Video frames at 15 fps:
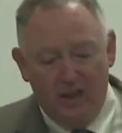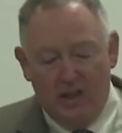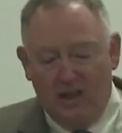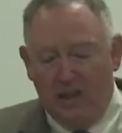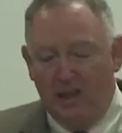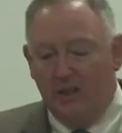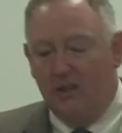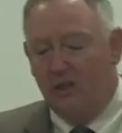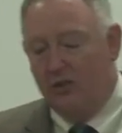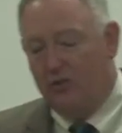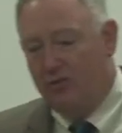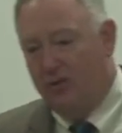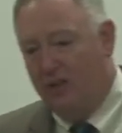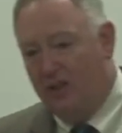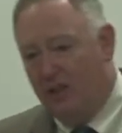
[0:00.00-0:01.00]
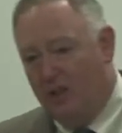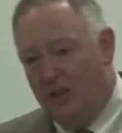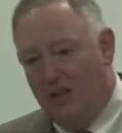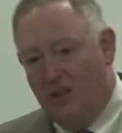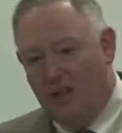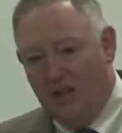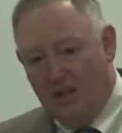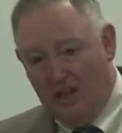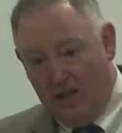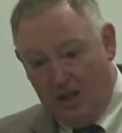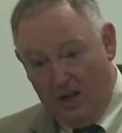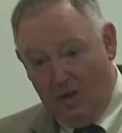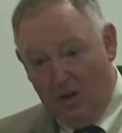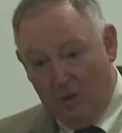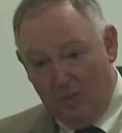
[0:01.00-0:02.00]
industry,
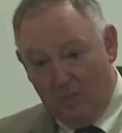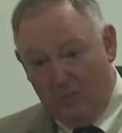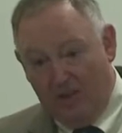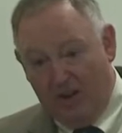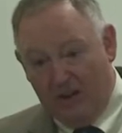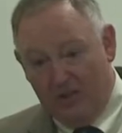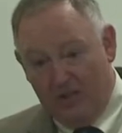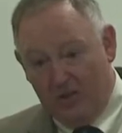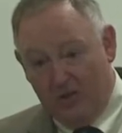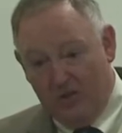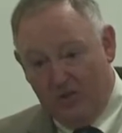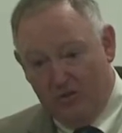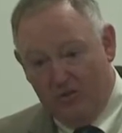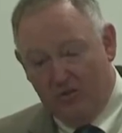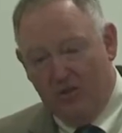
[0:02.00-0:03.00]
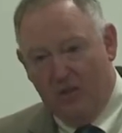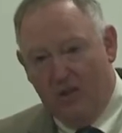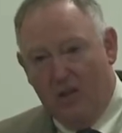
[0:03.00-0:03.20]
and Army practitioners.